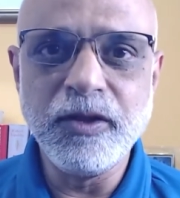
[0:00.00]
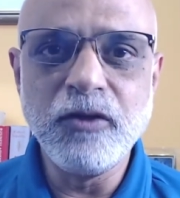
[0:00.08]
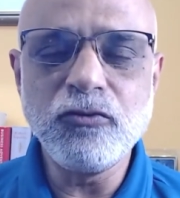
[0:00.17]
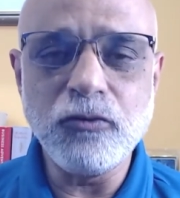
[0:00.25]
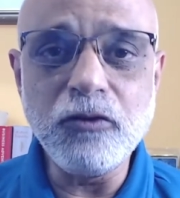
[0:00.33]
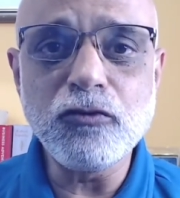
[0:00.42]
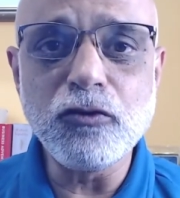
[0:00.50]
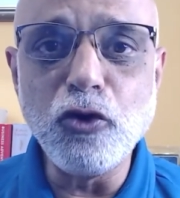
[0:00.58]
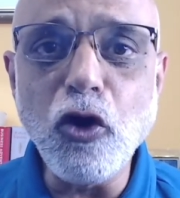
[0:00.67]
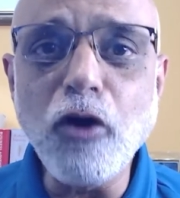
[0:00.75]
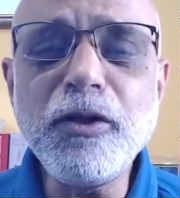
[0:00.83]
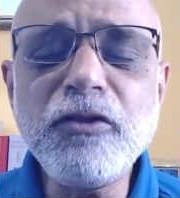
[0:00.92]
So this
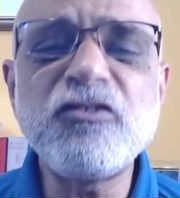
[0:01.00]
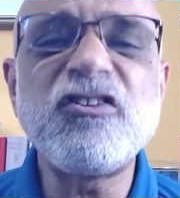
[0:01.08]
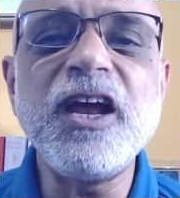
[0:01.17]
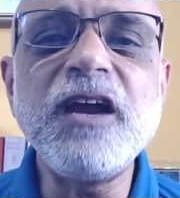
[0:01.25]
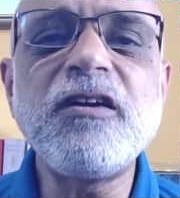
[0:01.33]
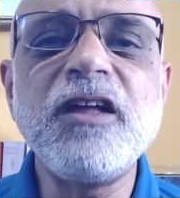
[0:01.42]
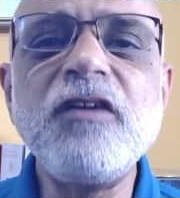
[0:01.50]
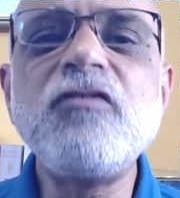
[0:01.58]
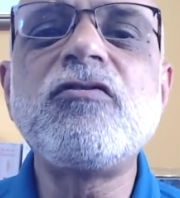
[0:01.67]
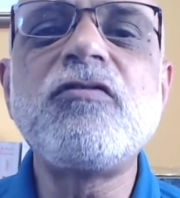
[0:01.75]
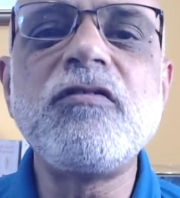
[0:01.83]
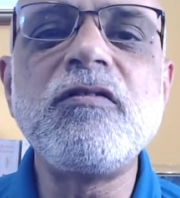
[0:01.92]
normal state
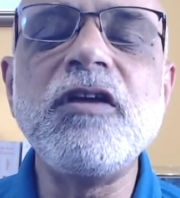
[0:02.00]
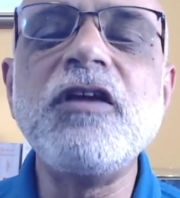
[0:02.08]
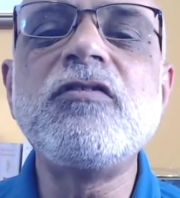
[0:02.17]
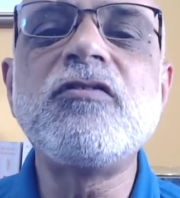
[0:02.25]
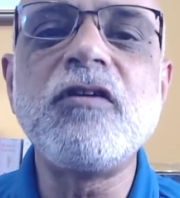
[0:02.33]
is